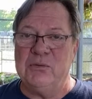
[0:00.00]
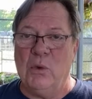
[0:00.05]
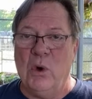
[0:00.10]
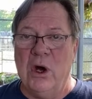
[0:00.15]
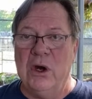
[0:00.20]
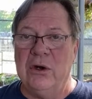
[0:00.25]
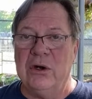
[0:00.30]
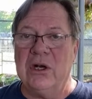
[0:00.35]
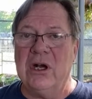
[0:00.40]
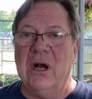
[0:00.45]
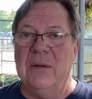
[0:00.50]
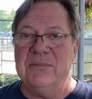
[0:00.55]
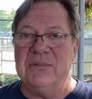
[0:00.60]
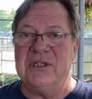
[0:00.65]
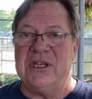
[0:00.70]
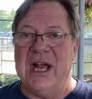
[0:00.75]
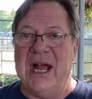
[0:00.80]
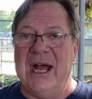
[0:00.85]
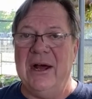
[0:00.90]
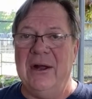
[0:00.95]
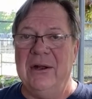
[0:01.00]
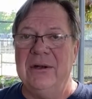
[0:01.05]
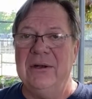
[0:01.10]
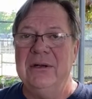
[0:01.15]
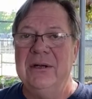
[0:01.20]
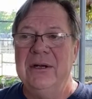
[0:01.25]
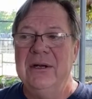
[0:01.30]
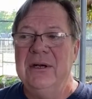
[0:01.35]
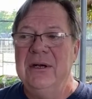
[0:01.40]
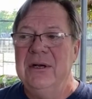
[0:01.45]
water comes down.
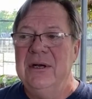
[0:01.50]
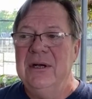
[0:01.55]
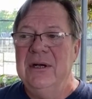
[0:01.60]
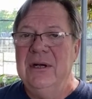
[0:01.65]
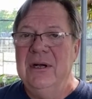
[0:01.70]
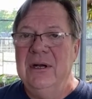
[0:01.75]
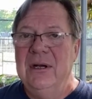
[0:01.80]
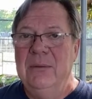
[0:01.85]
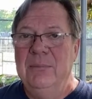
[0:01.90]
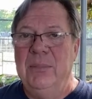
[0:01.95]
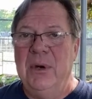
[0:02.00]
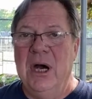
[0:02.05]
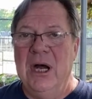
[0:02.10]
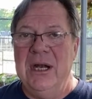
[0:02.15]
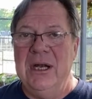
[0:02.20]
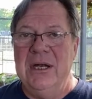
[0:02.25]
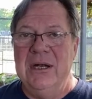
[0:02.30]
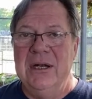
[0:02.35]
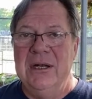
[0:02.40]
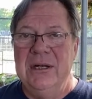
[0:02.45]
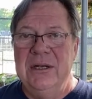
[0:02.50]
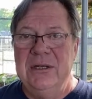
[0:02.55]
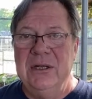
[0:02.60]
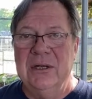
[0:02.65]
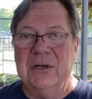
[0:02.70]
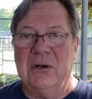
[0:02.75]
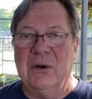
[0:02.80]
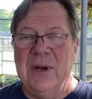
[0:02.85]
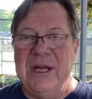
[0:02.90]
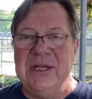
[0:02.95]
But the
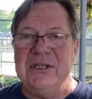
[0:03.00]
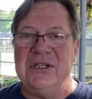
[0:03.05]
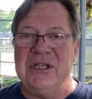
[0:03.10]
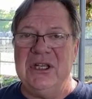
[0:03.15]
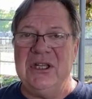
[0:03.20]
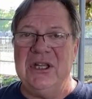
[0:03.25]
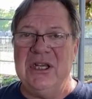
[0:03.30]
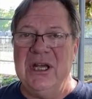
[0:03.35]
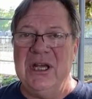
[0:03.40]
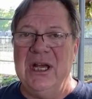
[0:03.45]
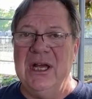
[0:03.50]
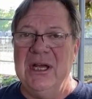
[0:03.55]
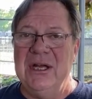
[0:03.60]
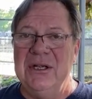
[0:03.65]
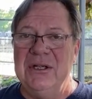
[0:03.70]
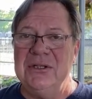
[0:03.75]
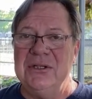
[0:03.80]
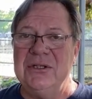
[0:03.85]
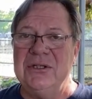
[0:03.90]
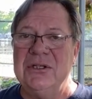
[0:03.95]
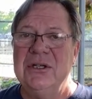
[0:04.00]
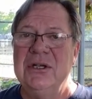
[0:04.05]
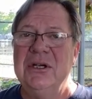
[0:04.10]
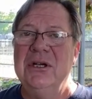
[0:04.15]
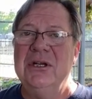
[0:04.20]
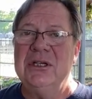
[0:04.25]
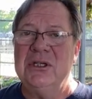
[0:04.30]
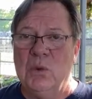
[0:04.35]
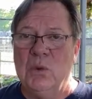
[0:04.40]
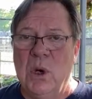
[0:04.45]
crazy thing is,
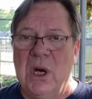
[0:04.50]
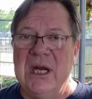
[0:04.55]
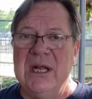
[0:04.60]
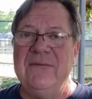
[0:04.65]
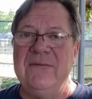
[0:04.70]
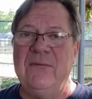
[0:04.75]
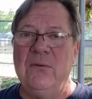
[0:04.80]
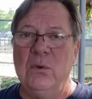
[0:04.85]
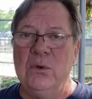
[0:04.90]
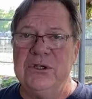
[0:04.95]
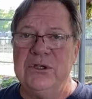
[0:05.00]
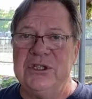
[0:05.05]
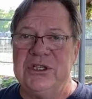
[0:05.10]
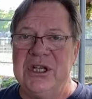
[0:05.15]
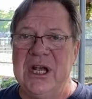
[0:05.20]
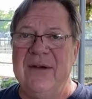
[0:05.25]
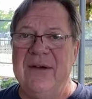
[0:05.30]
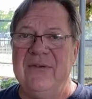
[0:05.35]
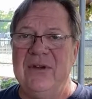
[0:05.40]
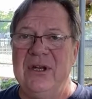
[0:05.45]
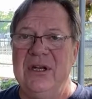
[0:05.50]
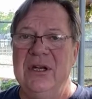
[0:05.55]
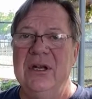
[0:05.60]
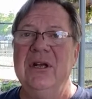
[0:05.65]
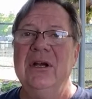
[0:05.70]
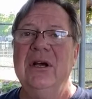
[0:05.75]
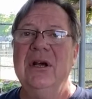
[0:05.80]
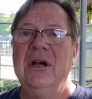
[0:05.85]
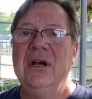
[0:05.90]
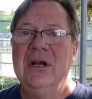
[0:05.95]
24/7,
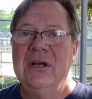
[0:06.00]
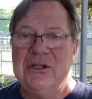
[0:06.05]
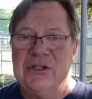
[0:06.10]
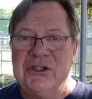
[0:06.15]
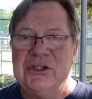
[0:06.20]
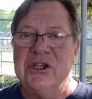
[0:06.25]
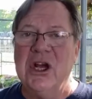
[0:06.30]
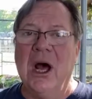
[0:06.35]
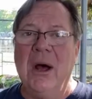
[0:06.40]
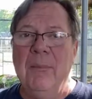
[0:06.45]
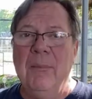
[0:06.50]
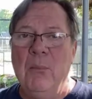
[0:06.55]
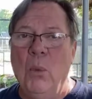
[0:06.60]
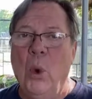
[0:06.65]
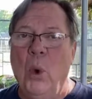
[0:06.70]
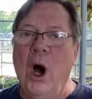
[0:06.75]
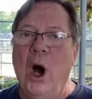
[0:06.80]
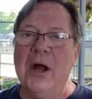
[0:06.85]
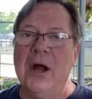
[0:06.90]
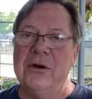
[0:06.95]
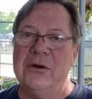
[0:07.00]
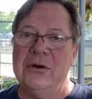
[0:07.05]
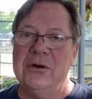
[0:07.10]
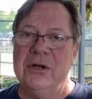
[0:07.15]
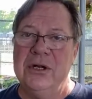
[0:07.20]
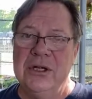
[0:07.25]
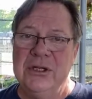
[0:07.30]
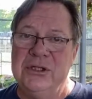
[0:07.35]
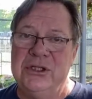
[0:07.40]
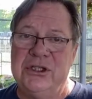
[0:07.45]
some water
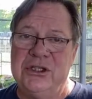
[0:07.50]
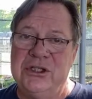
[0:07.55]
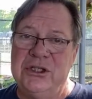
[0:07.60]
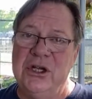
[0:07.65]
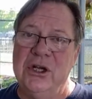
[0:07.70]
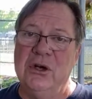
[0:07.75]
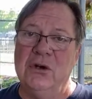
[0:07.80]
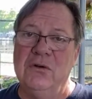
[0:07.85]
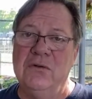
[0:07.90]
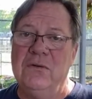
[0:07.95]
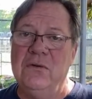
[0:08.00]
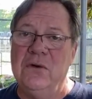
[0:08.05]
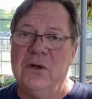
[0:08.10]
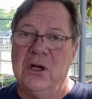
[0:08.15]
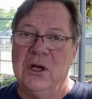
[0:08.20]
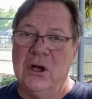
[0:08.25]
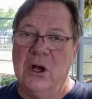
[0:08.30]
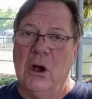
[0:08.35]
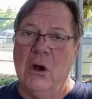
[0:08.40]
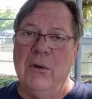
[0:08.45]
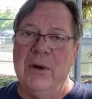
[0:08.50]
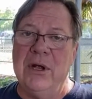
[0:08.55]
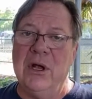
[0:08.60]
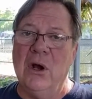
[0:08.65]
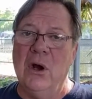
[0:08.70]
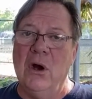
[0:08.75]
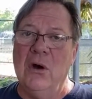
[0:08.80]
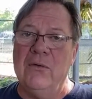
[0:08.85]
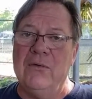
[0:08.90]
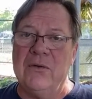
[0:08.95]
is still going
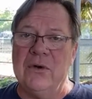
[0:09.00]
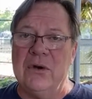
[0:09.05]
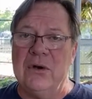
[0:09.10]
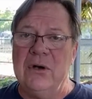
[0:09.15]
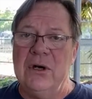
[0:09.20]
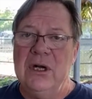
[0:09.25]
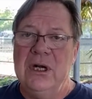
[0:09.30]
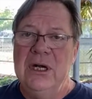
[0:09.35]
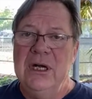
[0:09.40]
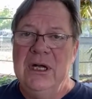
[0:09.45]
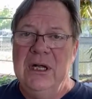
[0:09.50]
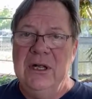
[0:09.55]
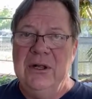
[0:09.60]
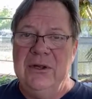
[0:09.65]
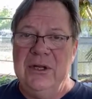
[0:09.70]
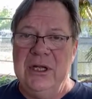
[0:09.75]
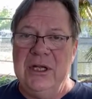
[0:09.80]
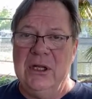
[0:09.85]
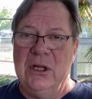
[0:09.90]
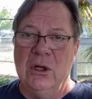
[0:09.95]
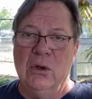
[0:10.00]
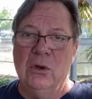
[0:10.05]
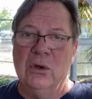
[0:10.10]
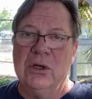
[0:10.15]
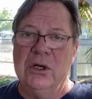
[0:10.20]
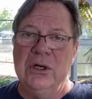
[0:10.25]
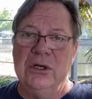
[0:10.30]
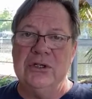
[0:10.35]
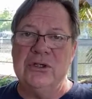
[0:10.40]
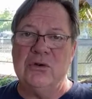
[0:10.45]
over the little
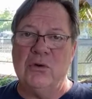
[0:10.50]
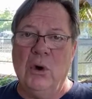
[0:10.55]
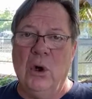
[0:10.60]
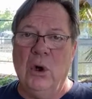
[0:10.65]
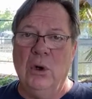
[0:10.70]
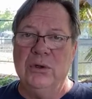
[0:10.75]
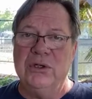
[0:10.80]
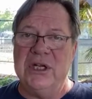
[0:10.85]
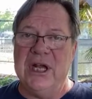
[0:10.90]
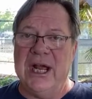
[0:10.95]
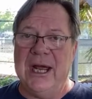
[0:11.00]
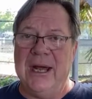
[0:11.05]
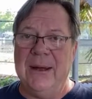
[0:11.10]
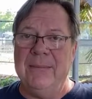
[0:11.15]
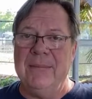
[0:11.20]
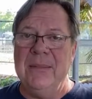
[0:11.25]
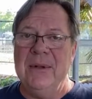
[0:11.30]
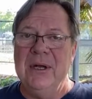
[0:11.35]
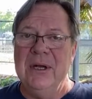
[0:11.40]
control dam